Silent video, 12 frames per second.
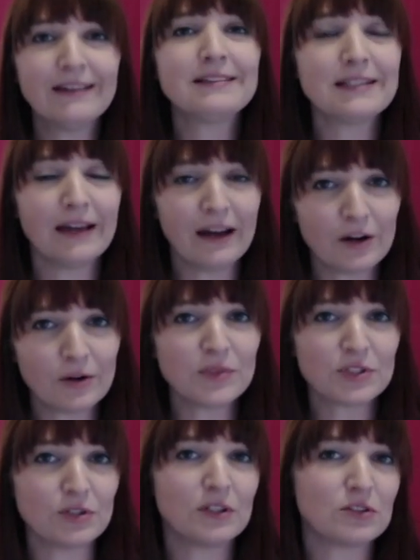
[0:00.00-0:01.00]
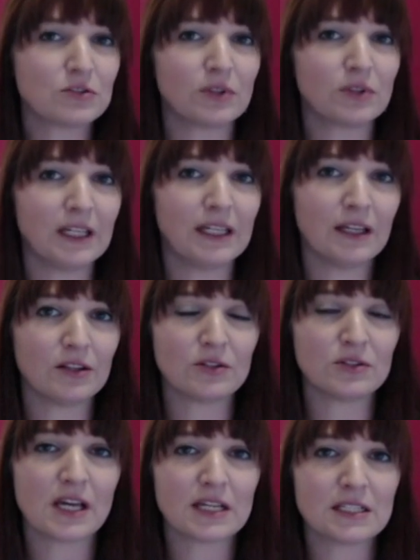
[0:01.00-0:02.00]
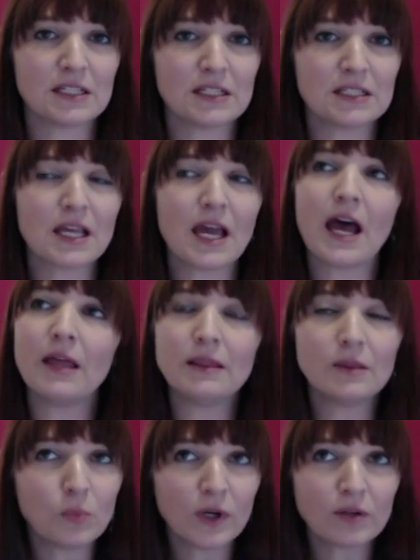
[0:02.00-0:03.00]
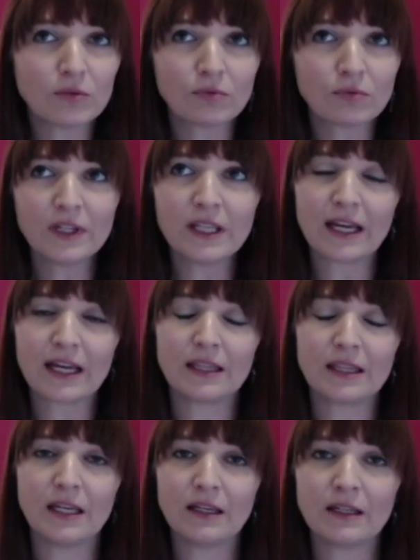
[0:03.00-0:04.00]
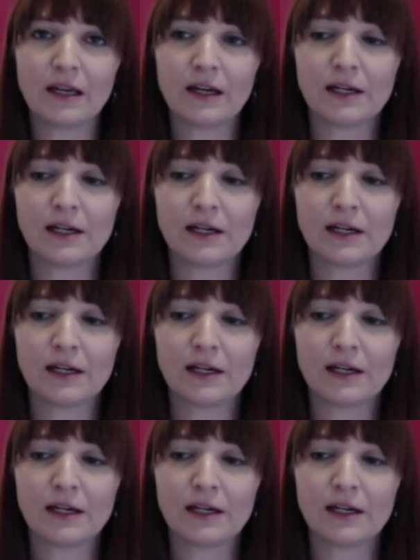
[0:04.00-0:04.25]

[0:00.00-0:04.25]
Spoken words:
to help the students really get those lessons. What really, I think,